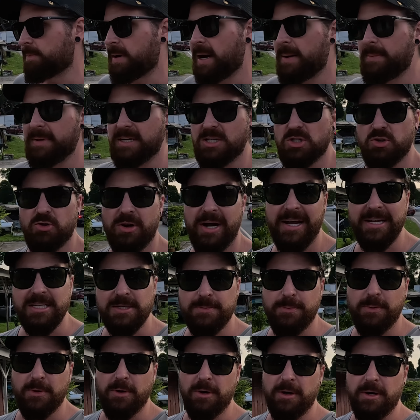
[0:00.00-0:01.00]
public
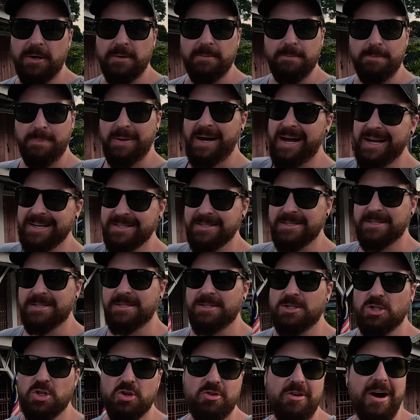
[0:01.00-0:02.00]
transport,
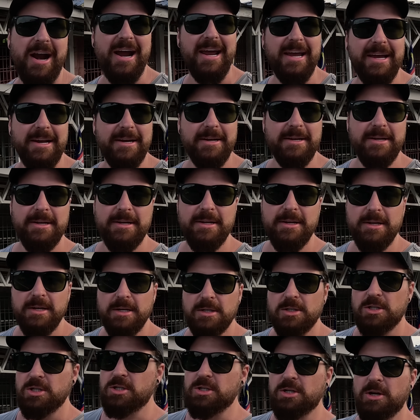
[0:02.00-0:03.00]
bus, train,
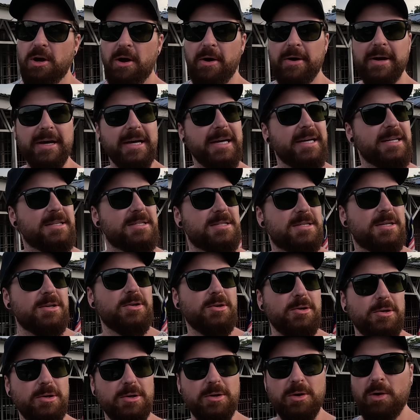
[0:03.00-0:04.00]
just going
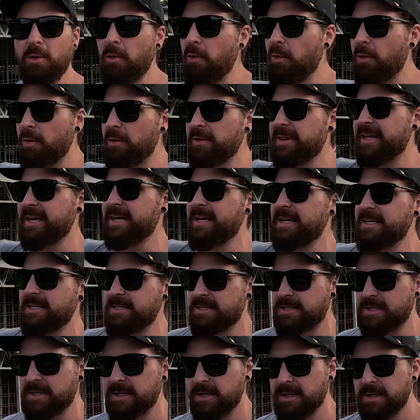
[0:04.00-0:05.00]
to all
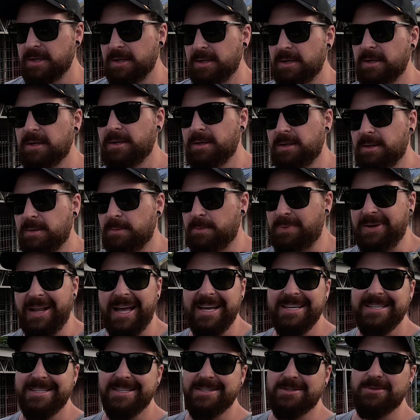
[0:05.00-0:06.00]
these
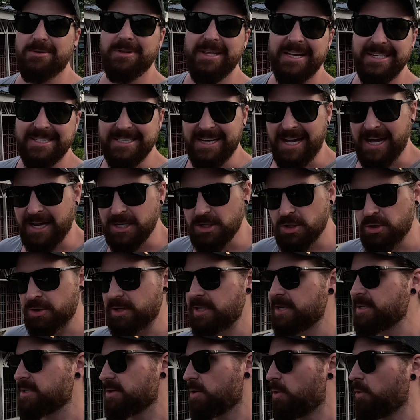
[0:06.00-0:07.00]
places, all these
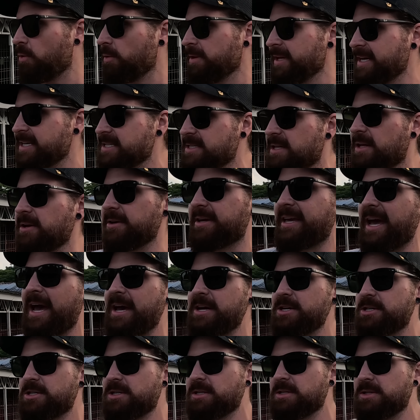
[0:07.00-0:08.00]
countries, all these
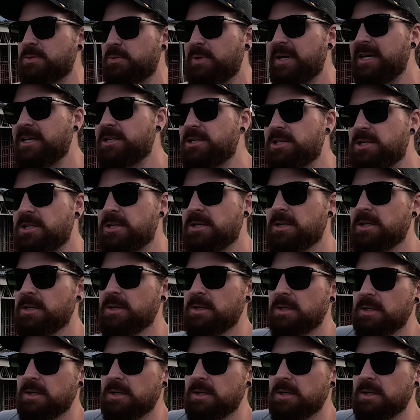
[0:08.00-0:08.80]
locations, which